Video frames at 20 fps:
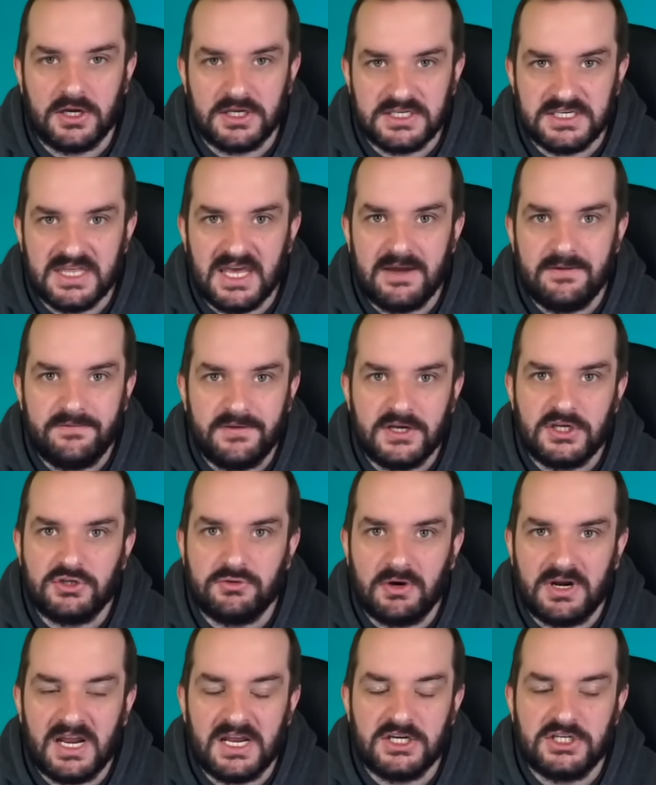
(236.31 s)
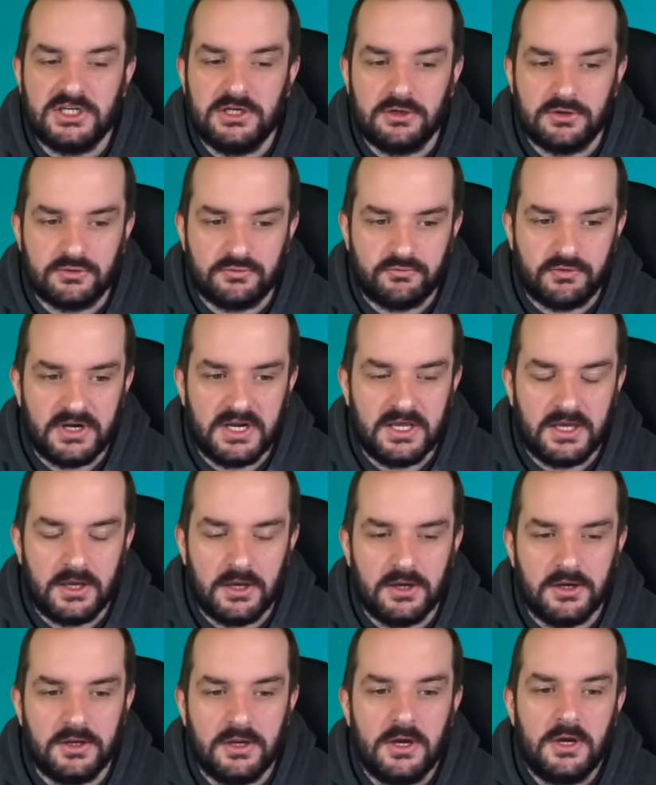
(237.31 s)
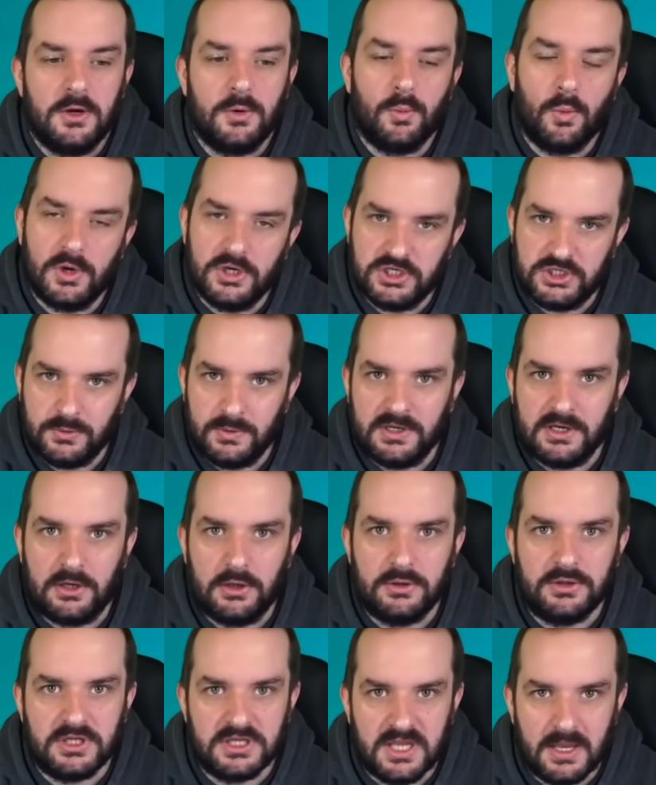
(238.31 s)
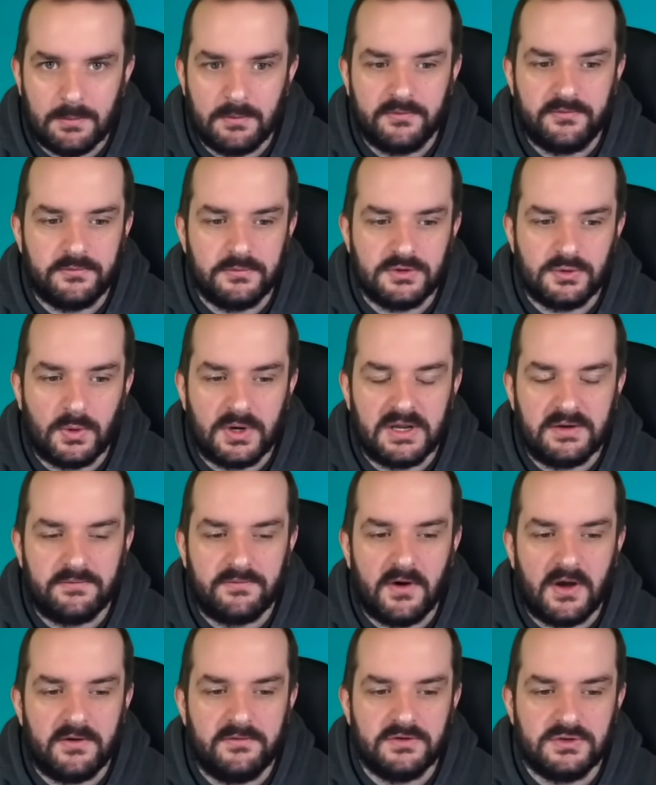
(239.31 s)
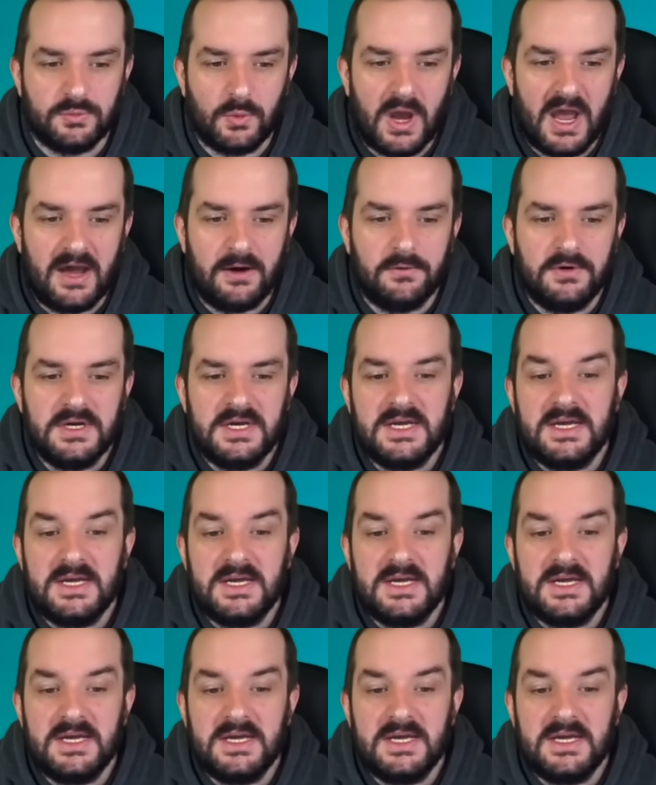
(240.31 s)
So their fixture run actually looks really good once you include the double from 25 as well.